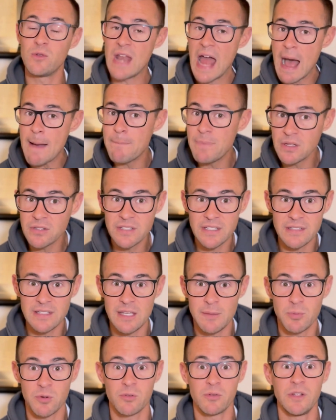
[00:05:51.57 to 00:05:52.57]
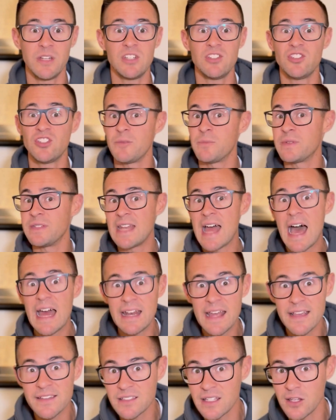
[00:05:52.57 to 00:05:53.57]
not building deeper relationships, not
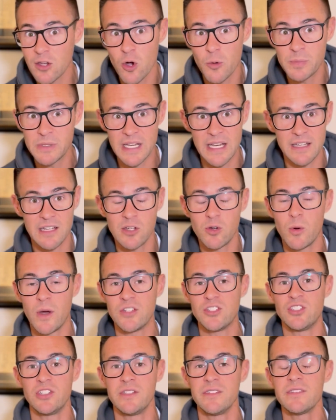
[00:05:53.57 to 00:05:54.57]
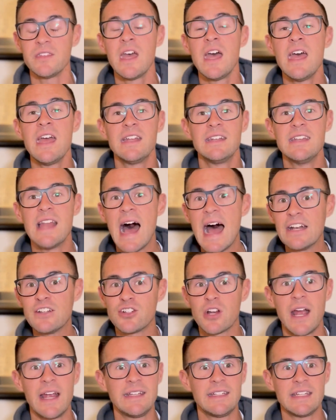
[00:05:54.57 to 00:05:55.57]
asking open-ended questions, not
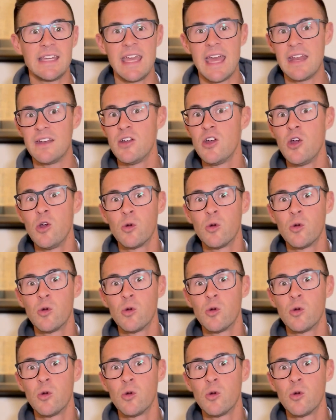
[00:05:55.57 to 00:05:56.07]
trying to get